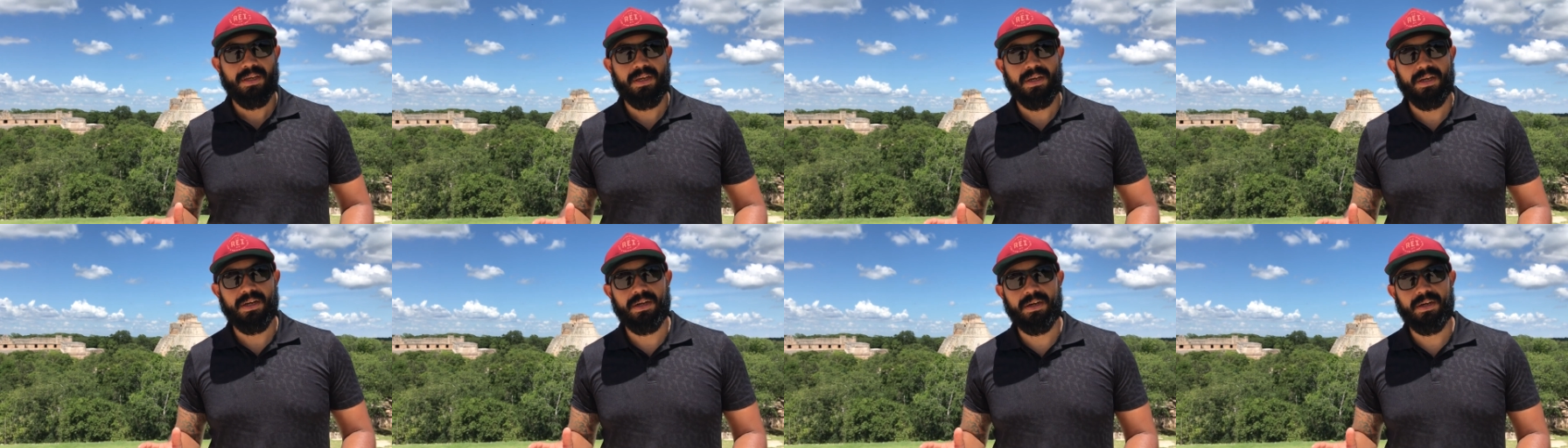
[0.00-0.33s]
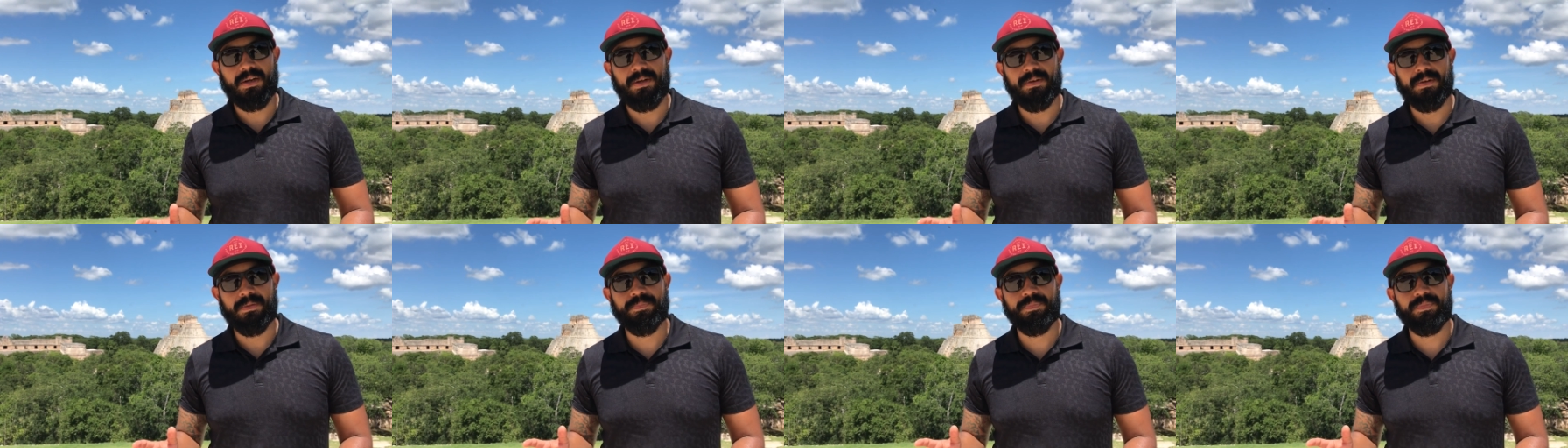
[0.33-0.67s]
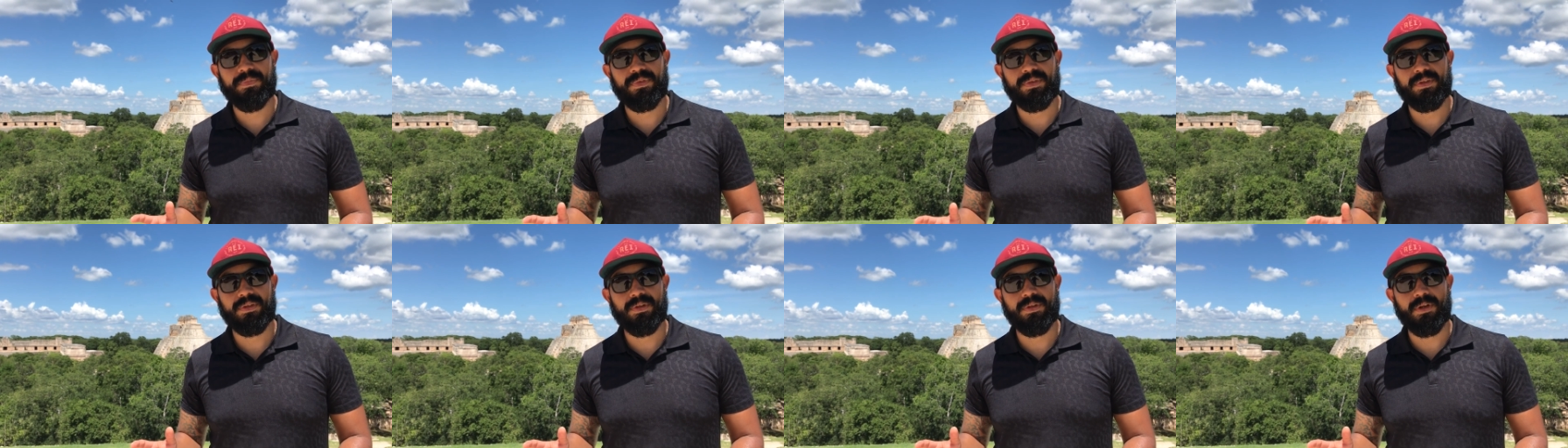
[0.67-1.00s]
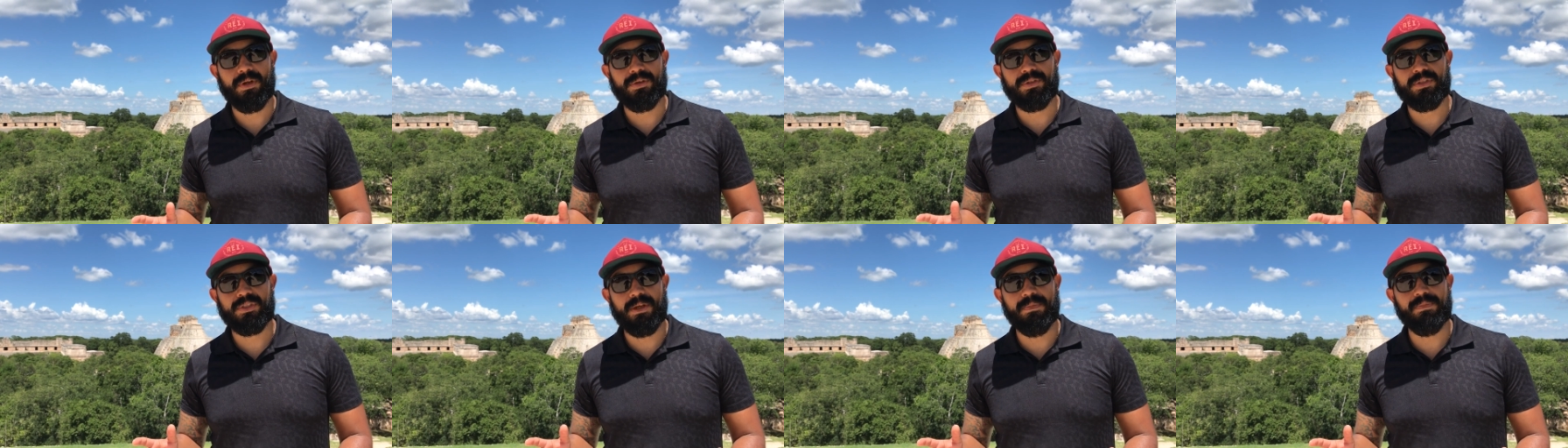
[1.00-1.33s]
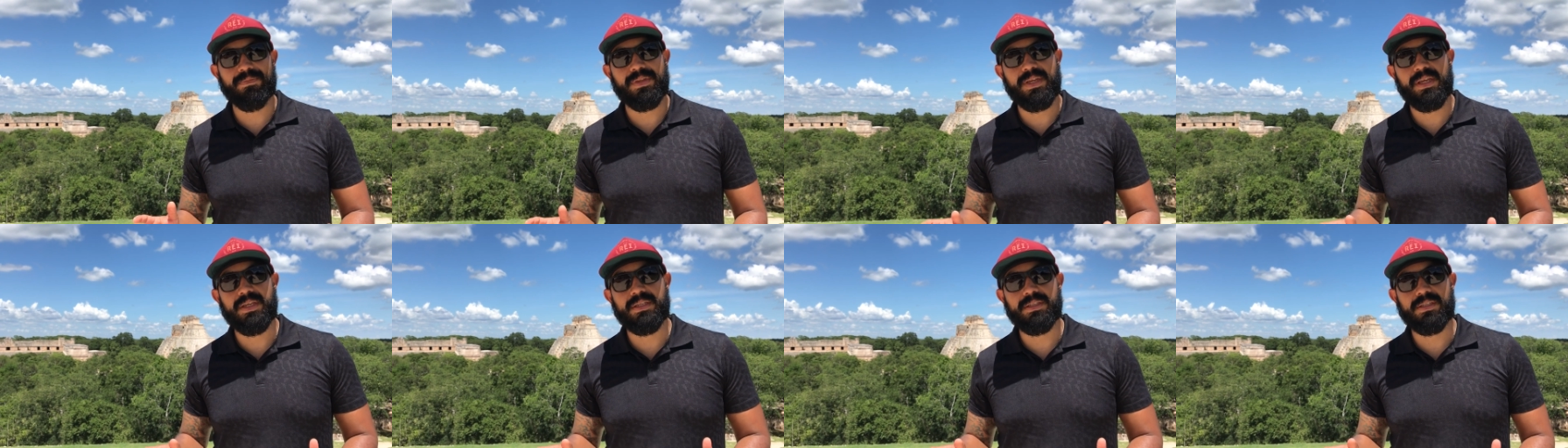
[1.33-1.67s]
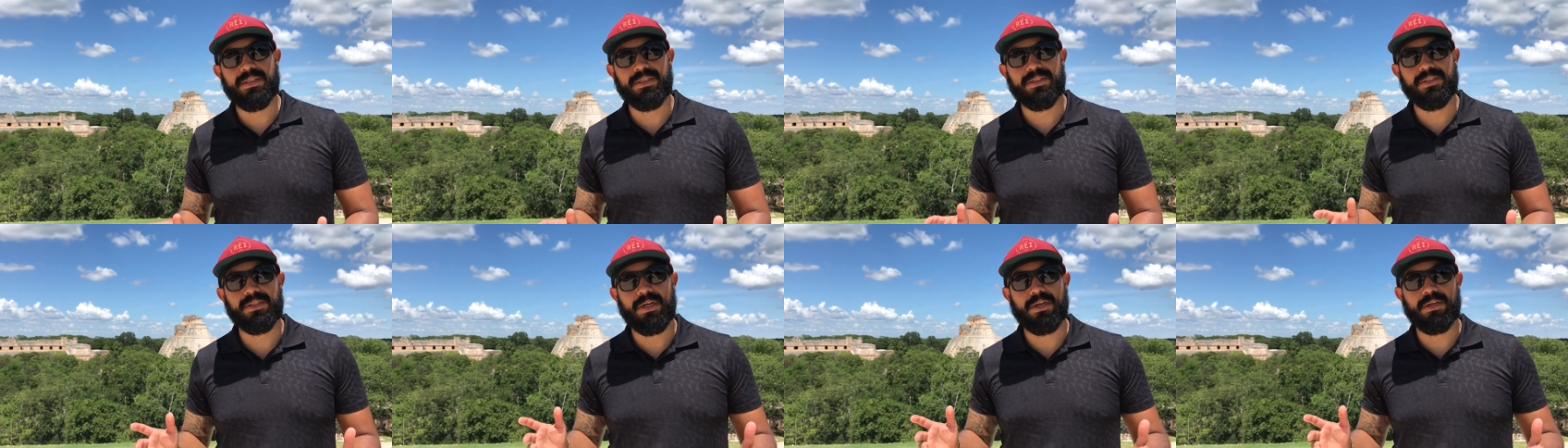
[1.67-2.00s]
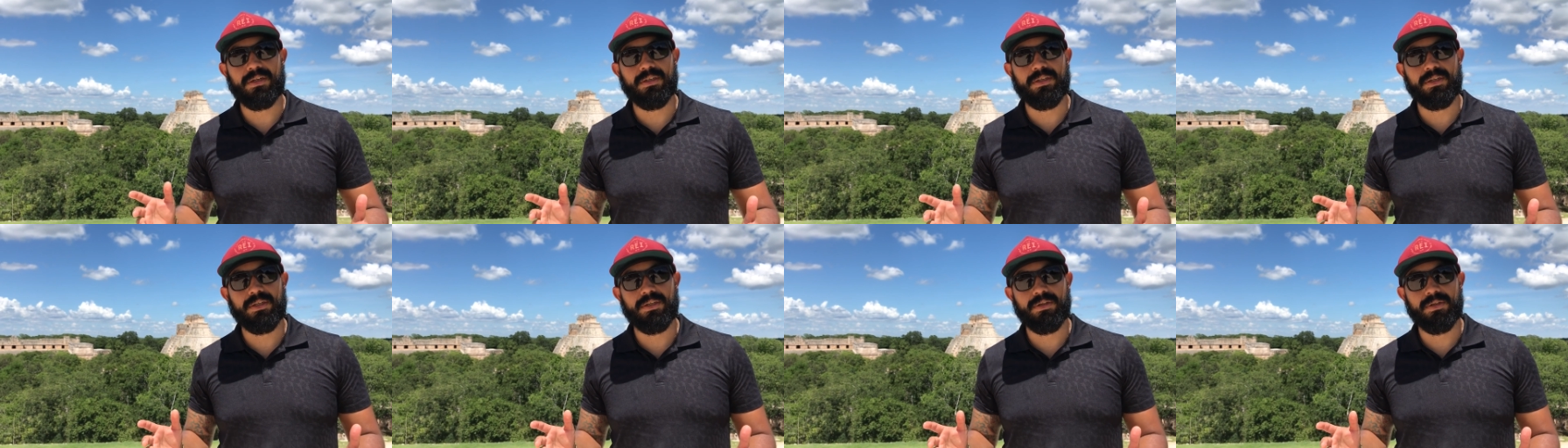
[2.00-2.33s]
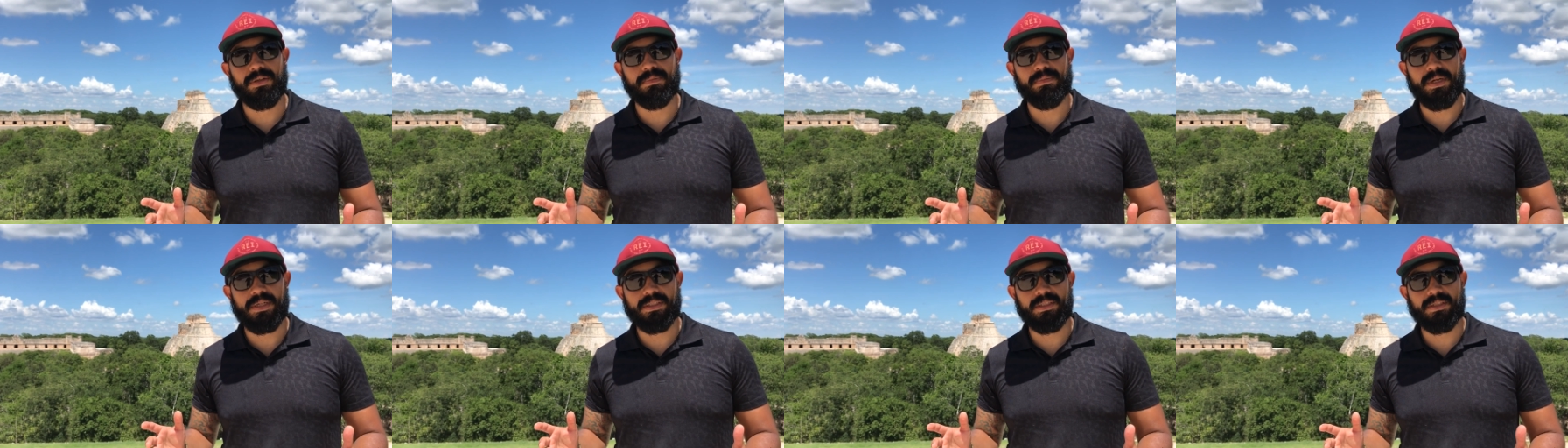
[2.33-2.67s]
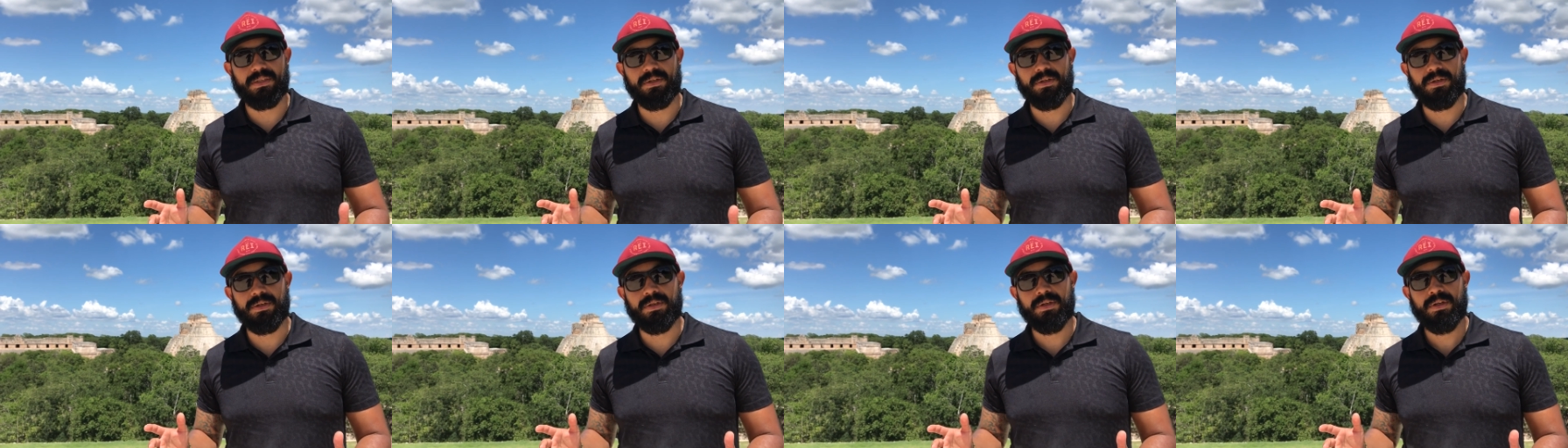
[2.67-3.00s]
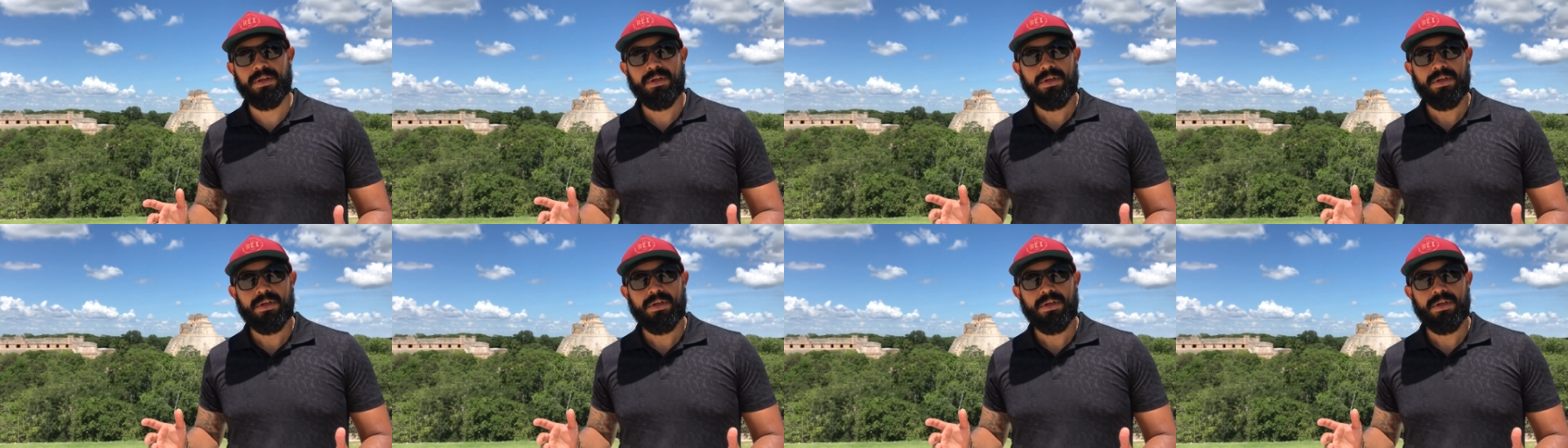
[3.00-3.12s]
some days in the jungle here in Mexico.